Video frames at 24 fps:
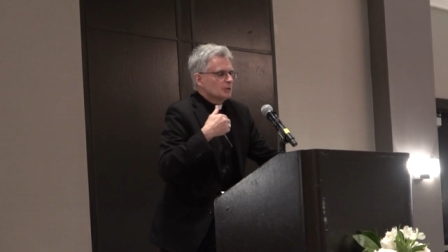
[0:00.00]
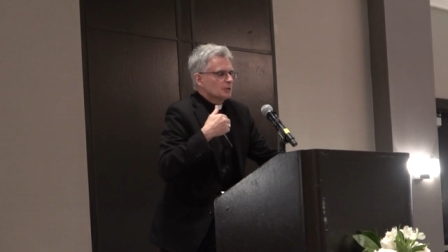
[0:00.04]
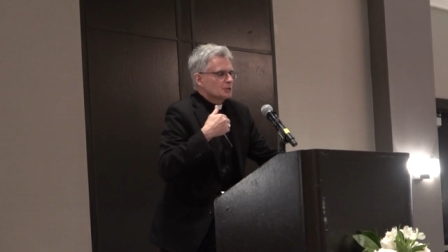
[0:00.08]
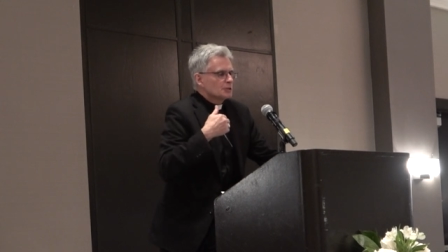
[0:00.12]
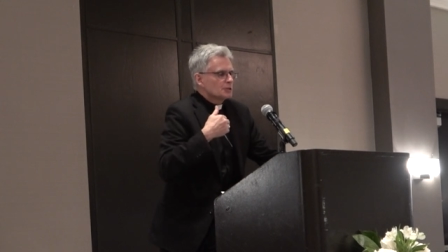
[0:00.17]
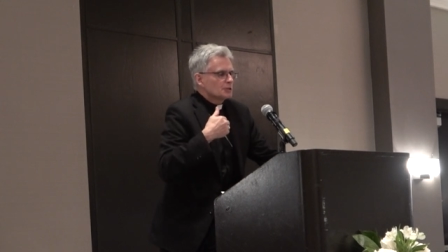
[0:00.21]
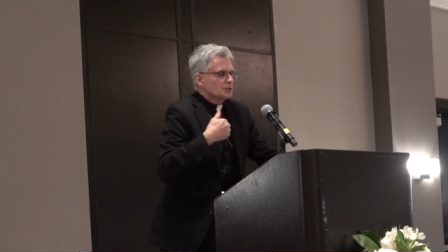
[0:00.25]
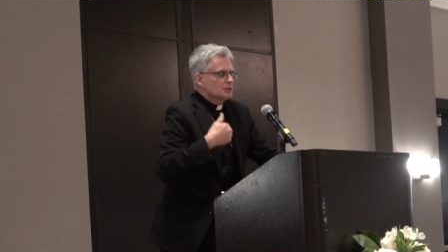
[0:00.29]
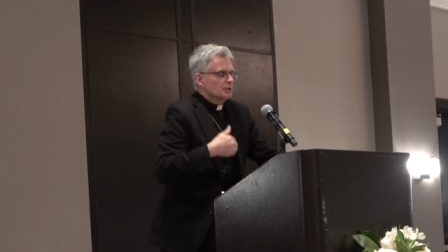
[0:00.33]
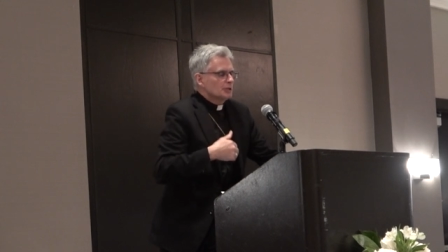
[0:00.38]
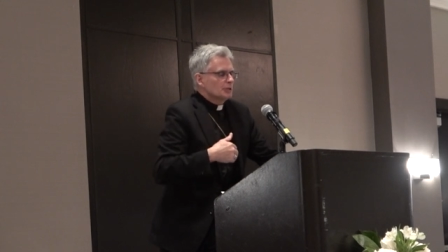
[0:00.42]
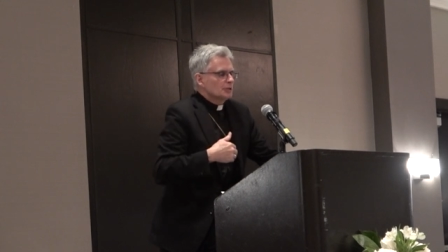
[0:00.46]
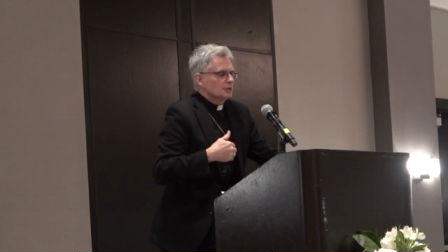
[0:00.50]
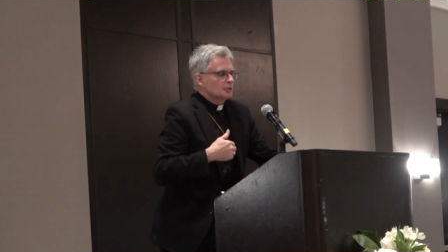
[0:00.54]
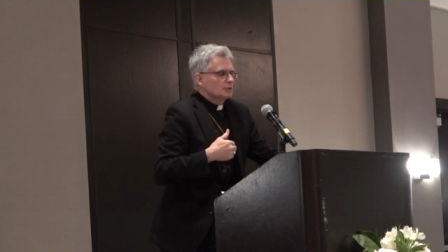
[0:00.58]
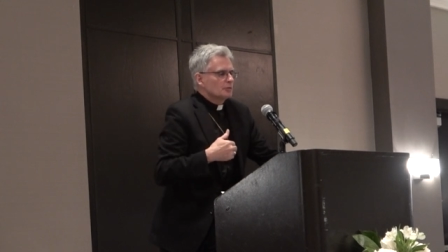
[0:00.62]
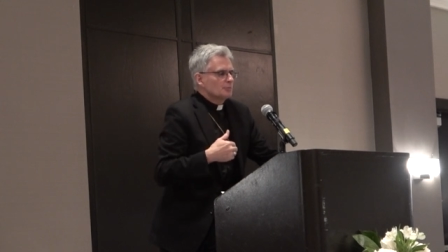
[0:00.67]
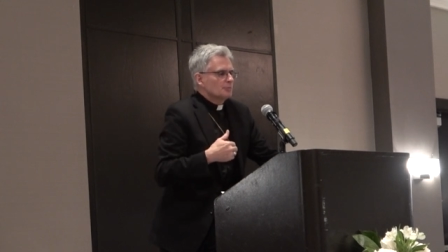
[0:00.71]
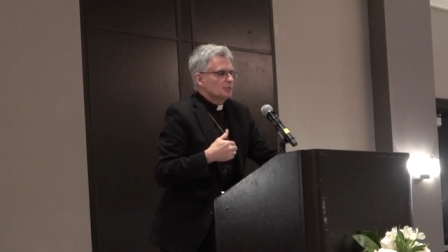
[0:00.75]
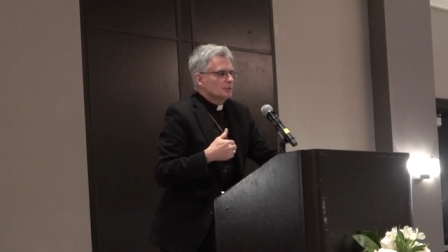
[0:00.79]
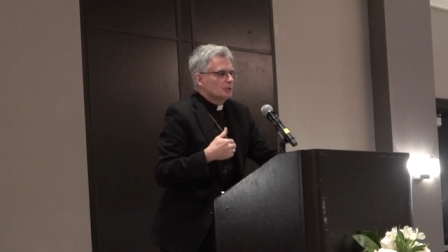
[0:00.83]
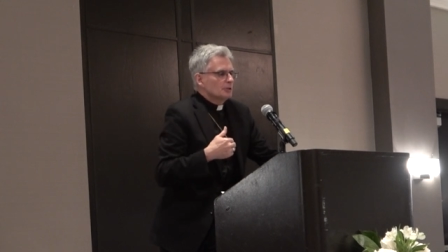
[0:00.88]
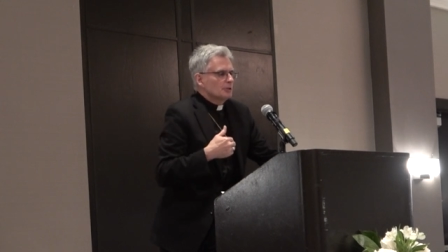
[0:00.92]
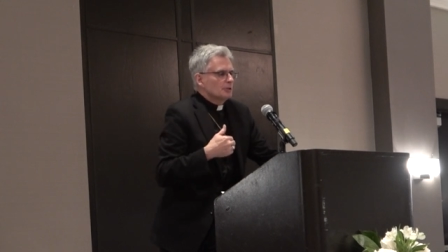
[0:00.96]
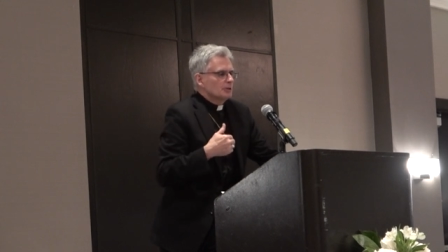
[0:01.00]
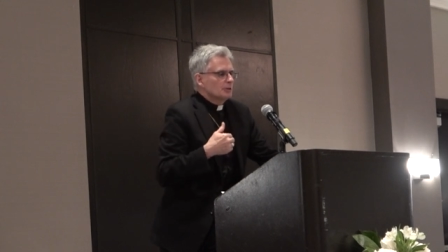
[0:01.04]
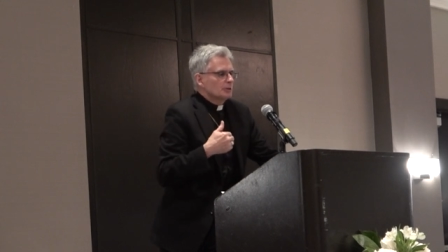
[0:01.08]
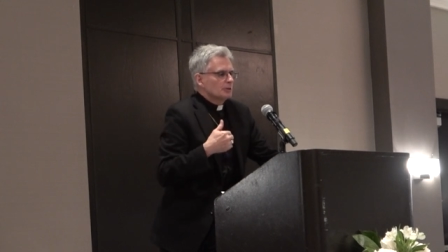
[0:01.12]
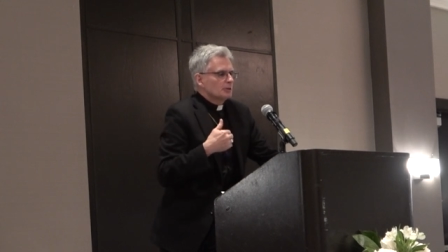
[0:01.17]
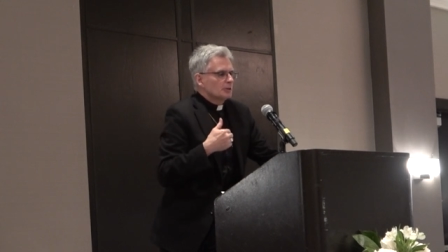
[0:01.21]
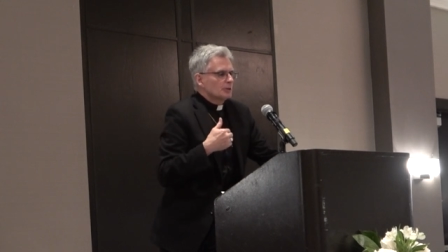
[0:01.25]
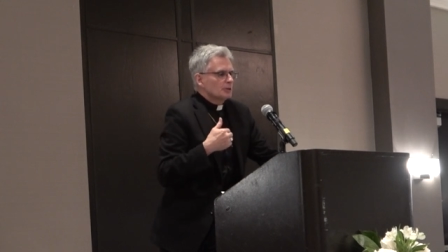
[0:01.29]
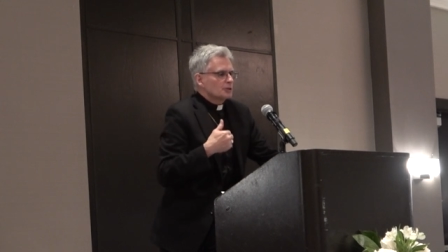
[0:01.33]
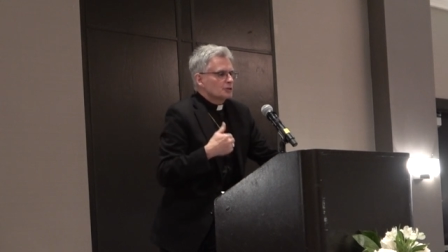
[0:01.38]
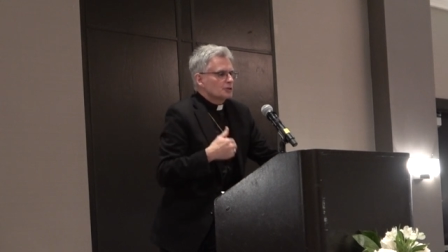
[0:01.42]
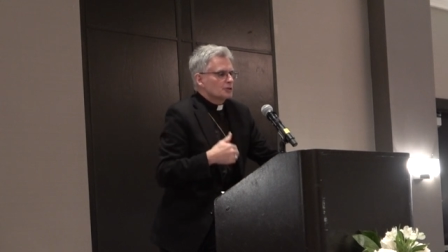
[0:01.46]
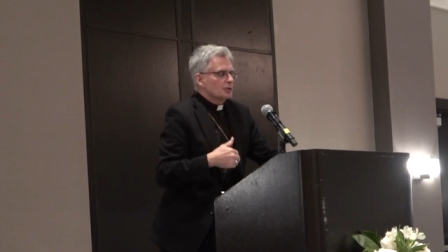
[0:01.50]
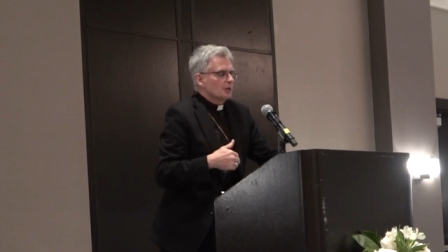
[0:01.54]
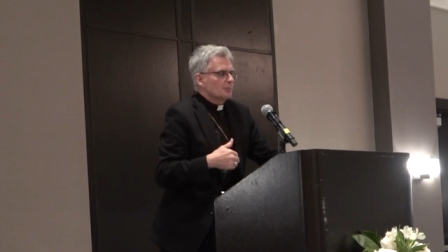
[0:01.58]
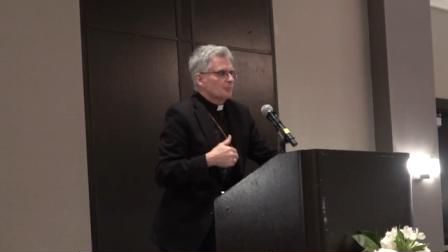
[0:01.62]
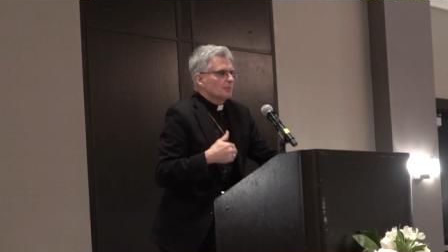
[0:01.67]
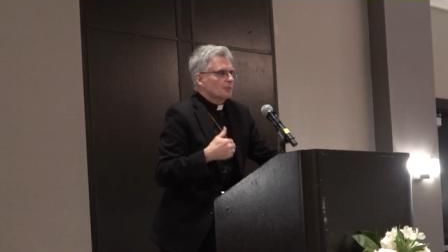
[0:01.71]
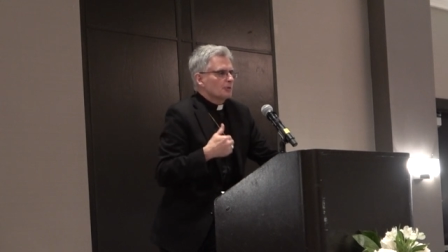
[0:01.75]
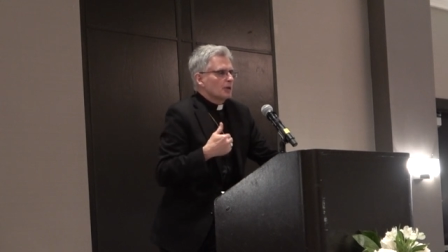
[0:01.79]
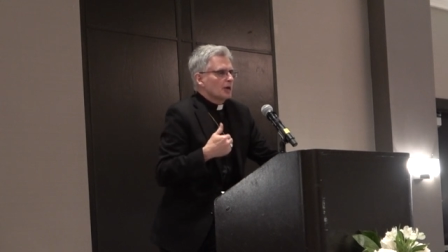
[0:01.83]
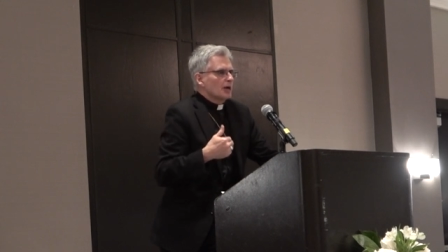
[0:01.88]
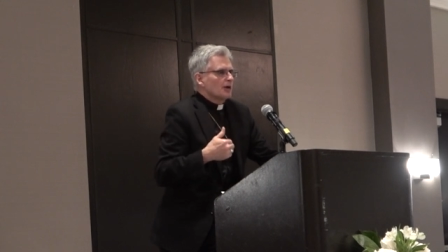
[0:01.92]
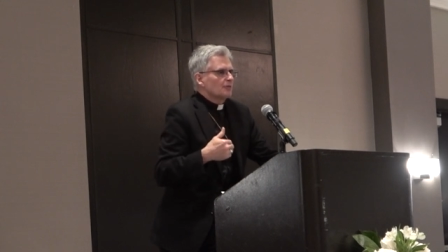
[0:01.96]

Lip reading: seeking to be a shepherd